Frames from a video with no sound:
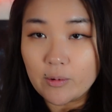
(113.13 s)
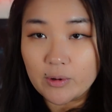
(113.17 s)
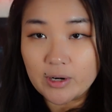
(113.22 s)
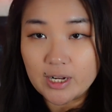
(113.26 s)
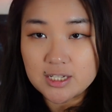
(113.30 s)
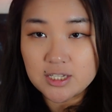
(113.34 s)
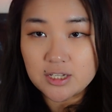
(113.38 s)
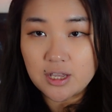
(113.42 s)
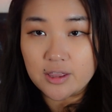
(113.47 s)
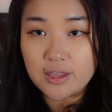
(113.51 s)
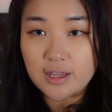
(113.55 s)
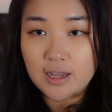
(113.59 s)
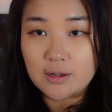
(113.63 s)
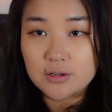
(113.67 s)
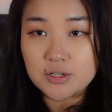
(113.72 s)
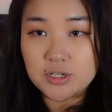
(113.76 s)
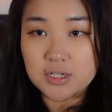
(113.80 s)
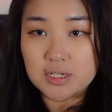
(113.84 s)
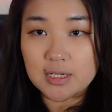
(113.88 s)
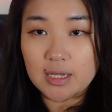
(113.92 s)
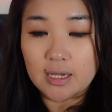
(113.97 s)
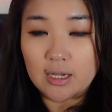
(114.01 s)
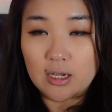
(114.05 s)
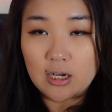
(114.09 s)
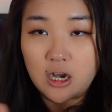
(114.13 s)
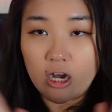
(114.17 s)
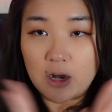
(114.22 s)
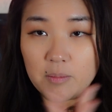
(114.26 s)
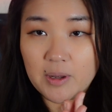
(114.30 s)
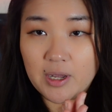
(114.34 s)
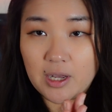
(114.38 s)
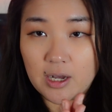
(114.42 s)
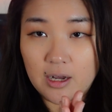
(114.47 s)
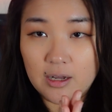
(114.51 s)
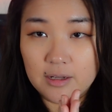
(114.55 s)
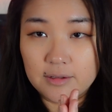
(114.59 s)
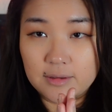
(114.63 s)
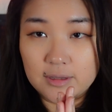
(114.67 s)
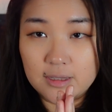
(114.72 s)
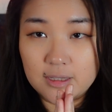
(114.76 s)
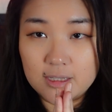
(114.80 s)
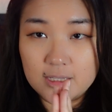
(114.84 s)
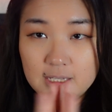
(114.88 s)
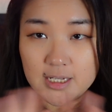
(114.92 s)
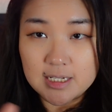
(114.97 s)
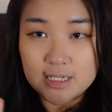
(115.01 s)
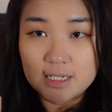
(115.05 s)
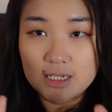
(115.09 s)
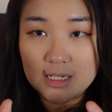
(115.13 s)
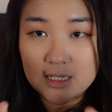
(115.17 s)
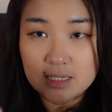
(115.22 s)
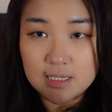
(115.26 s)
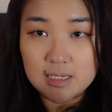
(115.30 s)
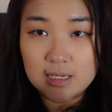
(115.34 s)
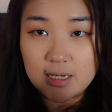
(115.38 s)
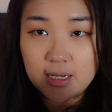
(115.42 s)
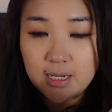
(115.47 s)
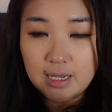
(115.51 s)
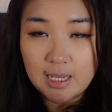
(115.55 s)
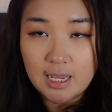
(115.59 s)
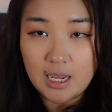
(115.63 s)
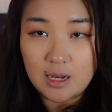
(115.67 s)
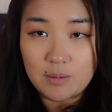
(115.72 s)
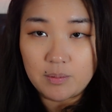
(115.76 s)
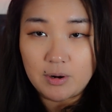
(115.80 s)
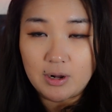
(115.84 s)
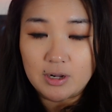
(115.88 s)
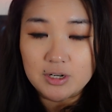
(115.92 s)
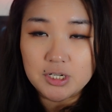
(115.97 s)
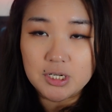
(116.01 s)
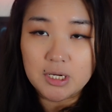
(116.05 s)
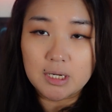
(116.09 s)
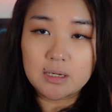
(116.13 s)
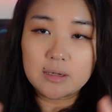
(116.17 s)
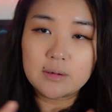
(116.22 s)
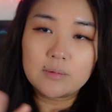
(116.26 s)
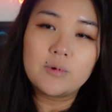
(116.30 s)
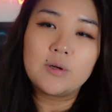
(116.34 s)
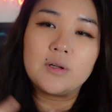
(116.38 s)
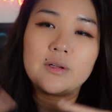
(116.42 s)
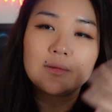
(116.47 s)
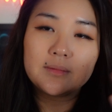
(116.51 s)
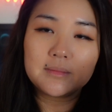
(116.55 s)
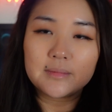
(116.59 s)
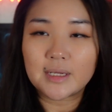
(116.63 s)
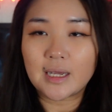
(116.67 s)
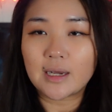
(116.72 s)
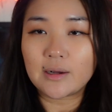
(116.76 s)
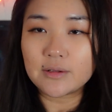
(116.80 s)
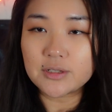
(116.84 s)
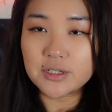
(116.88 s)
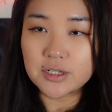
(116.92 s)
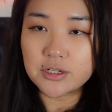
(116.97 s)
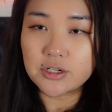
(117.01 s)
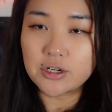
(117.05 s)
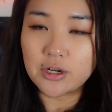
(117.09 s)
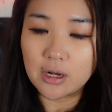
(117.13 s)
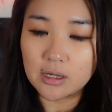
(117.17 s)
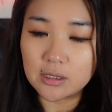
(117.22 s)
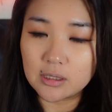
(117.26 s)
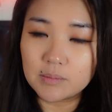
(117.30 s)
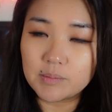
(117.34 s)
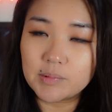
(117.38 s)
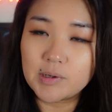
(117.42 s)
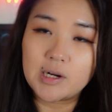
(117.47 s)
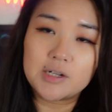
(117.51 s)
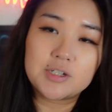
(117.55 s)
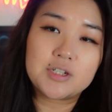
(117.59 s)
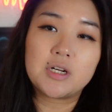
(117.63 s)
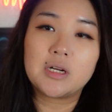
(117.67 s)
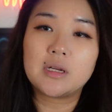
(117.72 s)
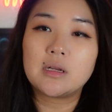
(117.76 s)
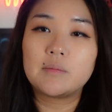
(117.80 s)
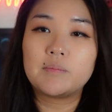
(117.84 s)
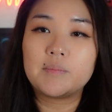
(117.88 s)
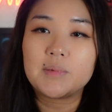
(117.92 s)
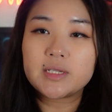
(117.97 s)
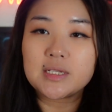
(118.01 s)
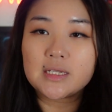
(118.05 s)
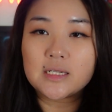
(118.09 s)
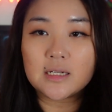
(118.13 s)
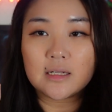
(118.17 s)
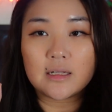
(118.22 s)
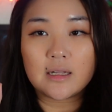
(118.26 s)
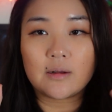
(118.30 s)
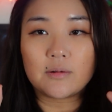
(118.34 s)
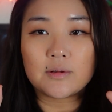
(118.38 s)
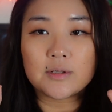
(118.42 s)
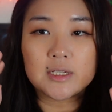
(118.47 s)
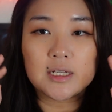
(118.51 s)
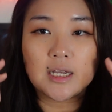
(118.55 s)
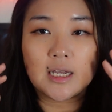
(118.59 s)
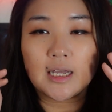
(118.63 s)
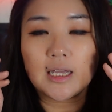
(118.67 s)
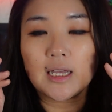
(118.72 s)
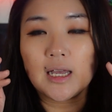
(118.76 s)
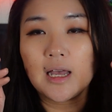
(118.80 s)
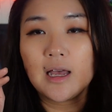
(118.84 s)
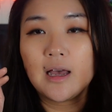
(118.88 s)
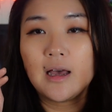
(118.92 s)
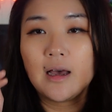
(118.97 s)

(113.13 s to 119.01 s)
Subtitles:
when I saw that, I was just like, oh my God, this is a cake project. Well, now it's a chocolate project, but still I was like,